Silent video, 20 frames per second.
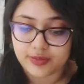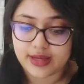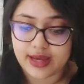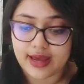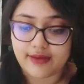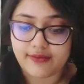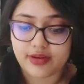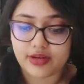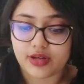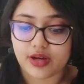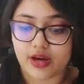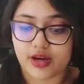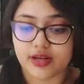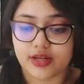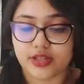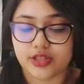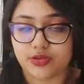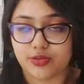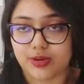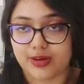We haven't
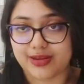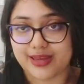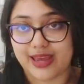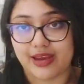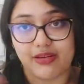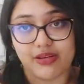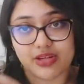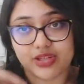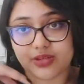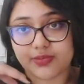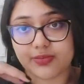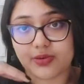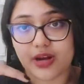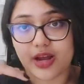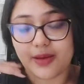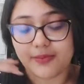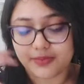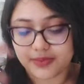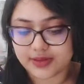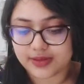gone into our character
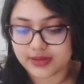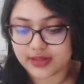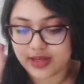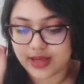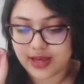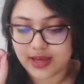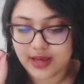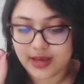prompts,